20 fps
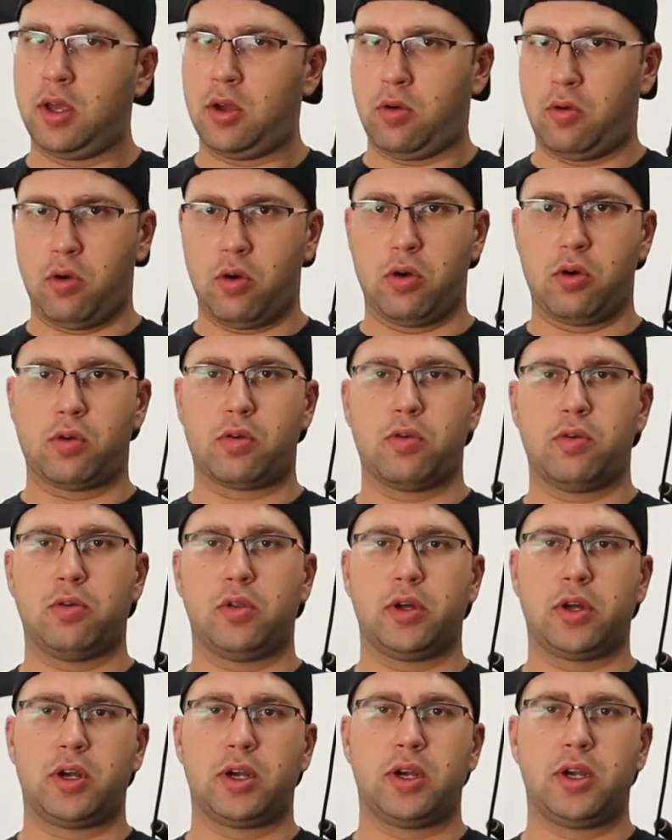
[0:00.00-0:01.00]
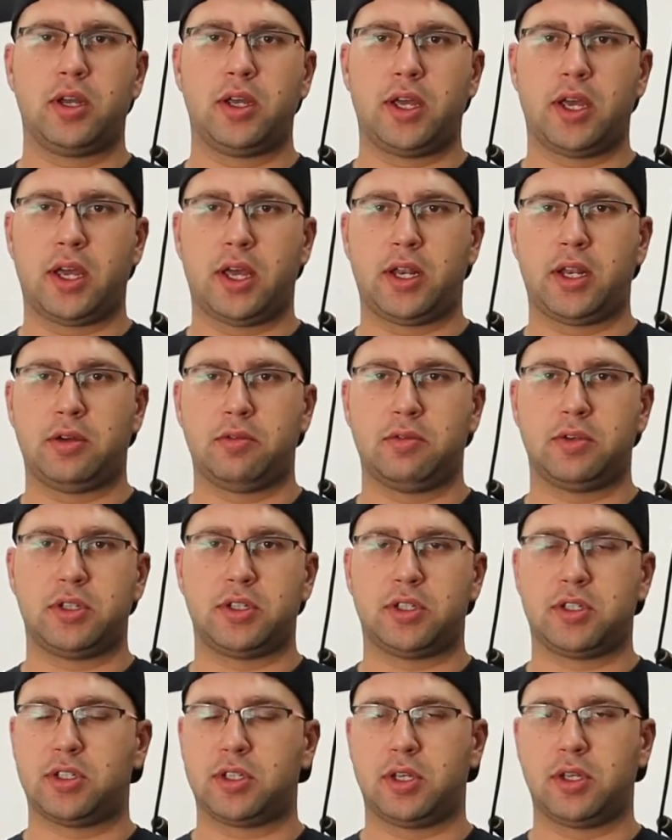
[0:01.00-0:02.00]
oil cooler, and
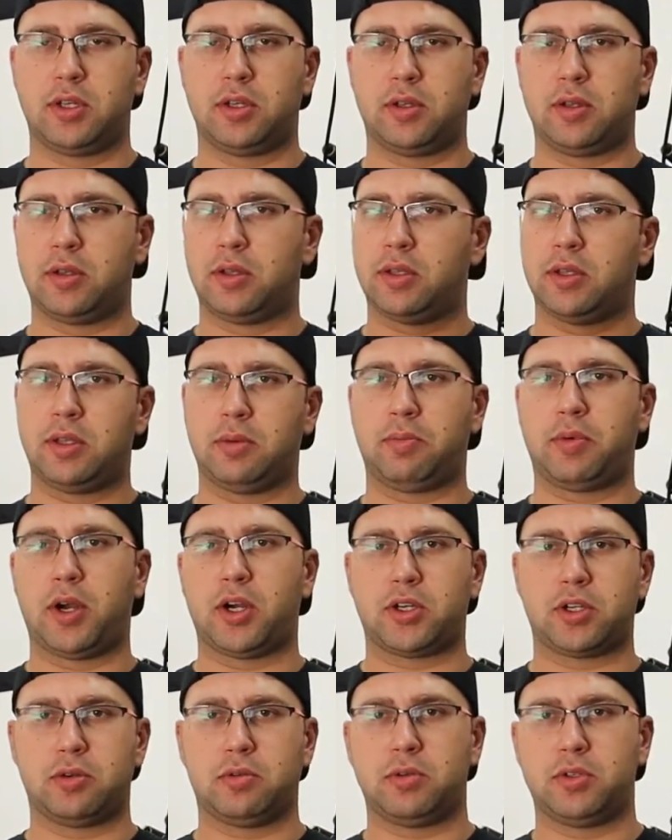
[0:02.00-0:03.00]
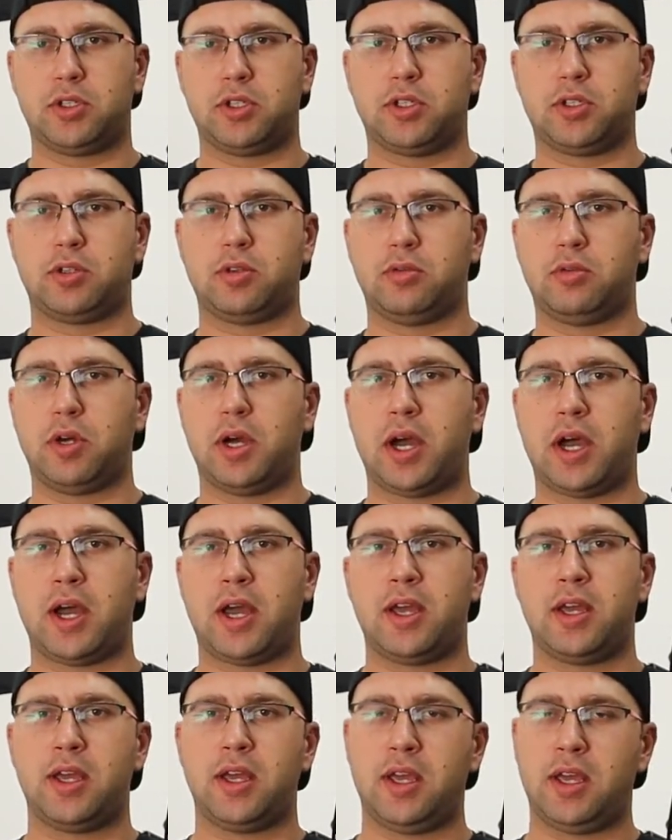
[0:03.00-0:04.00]
the pressure was just too
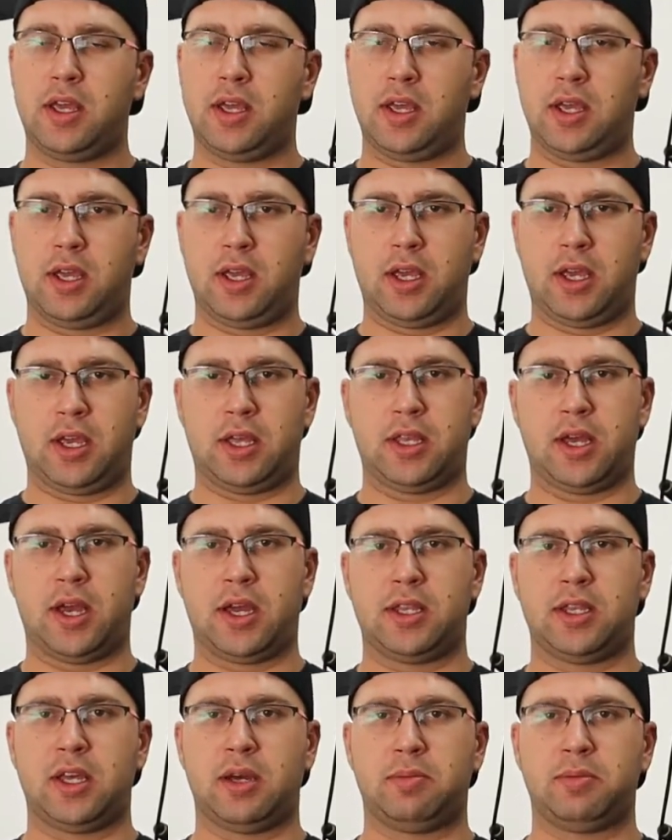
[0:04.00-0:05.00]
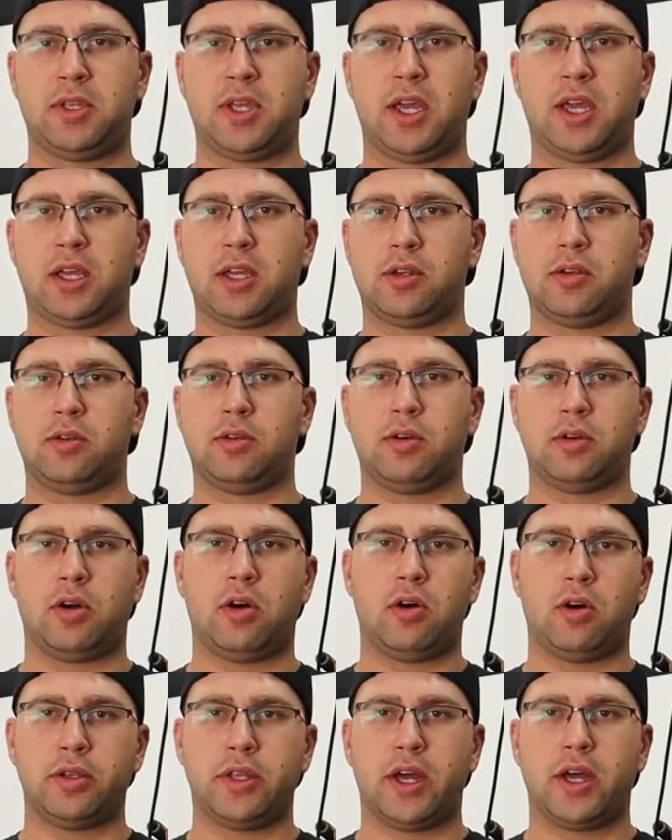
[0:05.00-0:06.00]
high. And I ended up taking
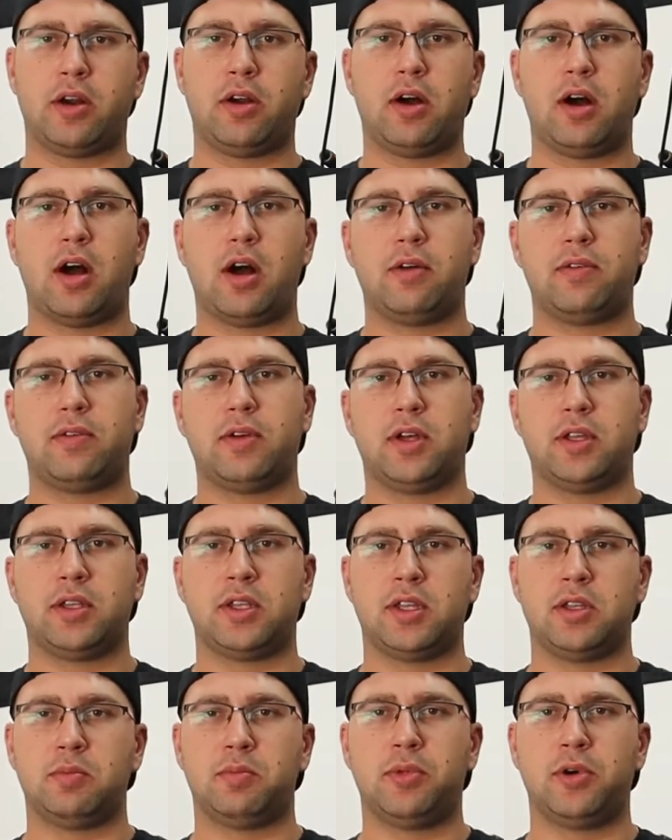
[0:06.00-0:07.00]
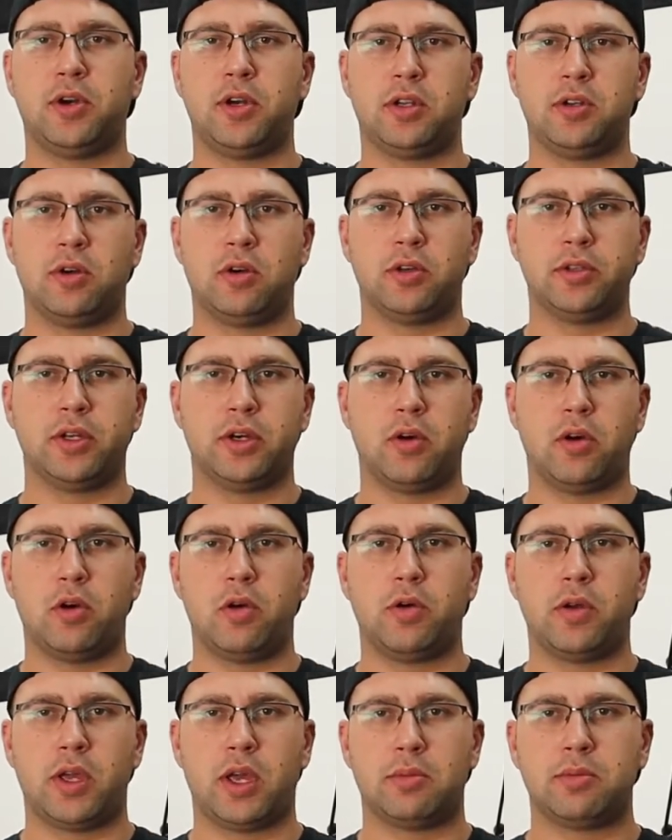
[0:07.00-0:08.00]
all that off and then putting all the
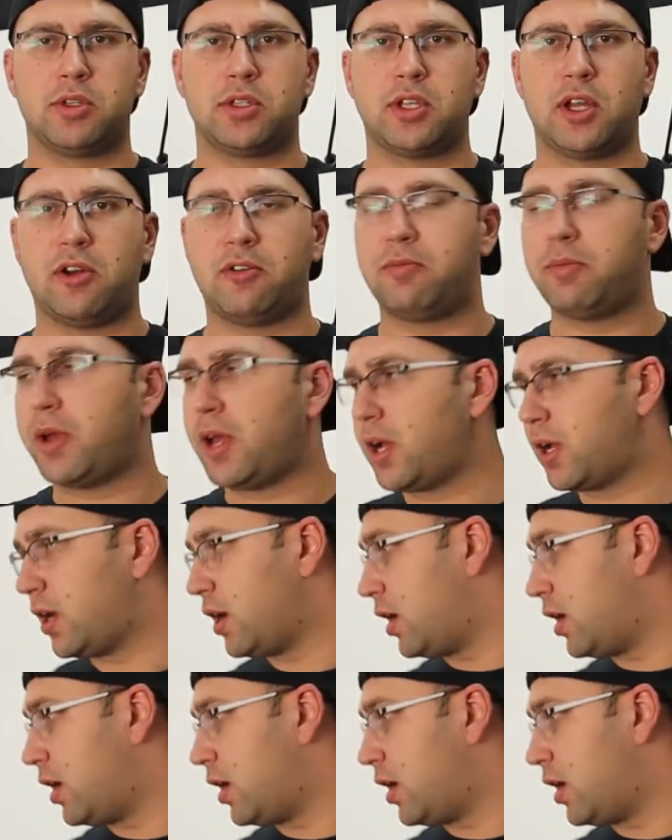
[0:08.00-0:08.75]
OEM stuff back